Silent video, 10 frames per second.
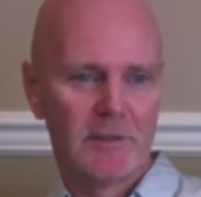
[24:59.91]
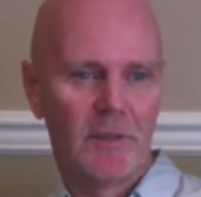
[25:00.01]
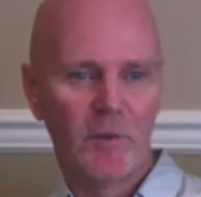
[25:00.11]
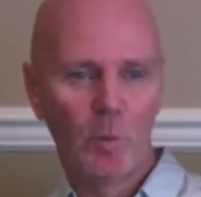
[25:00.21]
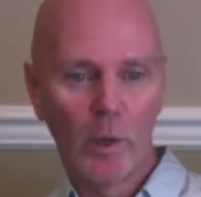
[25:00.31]

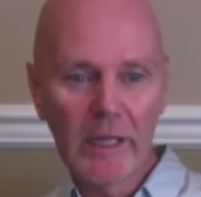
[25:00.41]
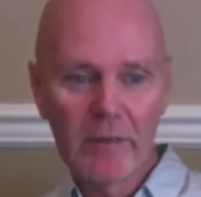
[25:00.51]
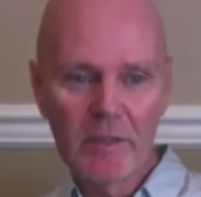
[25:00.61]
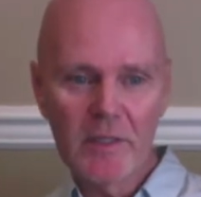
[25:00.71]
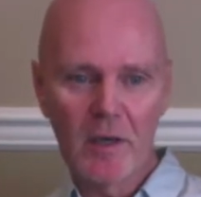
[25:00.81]
If you want to give
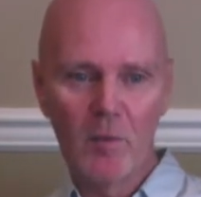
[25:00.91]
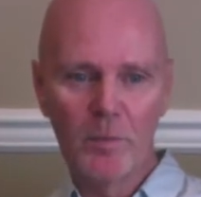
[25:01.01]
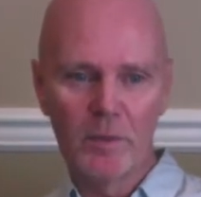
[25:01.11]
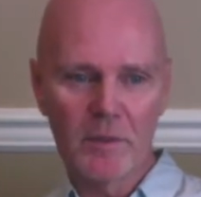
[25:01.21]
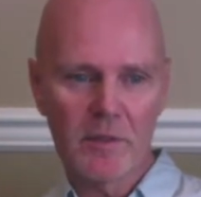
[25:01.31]

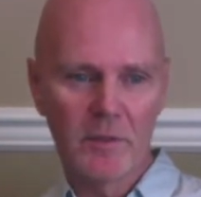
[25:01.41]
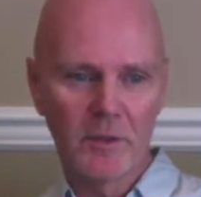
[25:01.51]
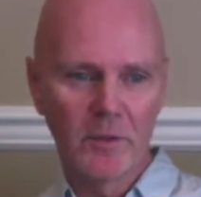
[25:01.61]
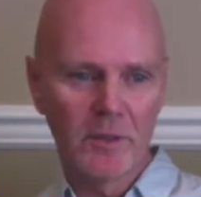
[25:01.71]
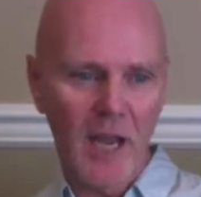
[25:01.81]
examples, you
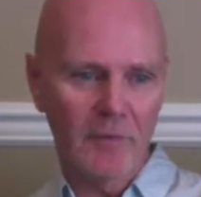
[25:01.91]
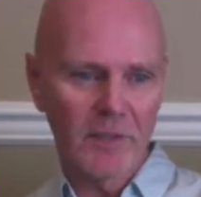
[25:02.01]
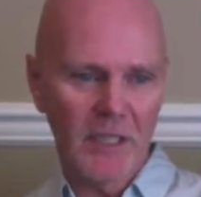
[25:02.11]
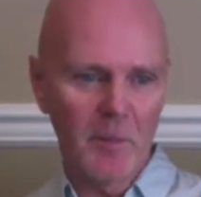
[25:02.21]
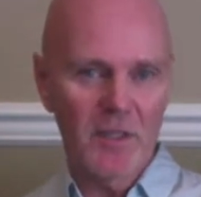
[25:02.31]
don't have to
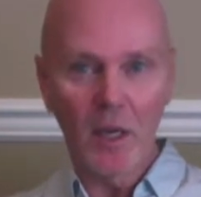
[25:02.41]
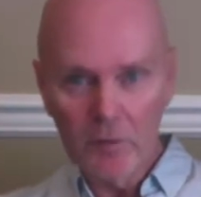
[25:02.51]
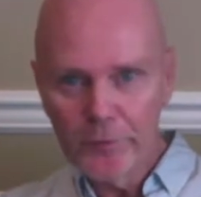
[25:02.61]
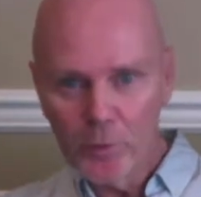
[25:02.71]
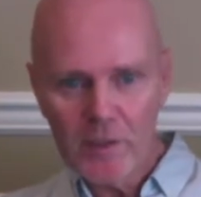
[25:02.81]
keep saying
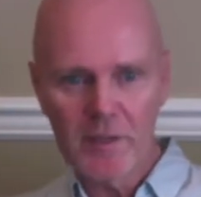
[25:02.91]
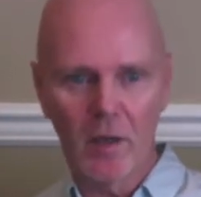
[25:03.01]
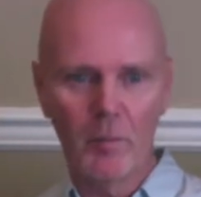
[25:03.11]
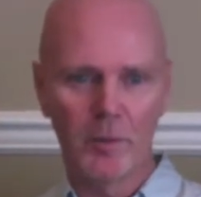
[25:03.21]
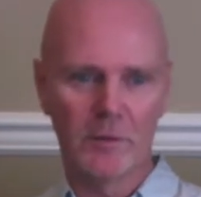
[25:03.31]
for
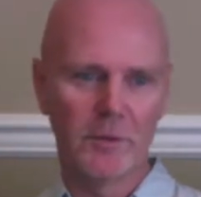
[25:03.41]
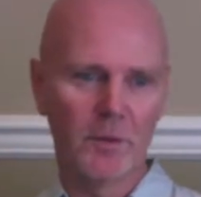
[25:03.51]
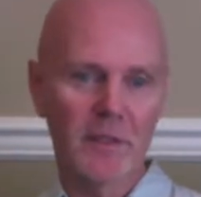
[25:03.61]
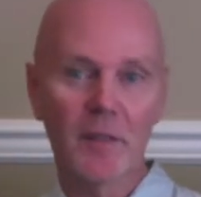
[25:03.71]
example. You can say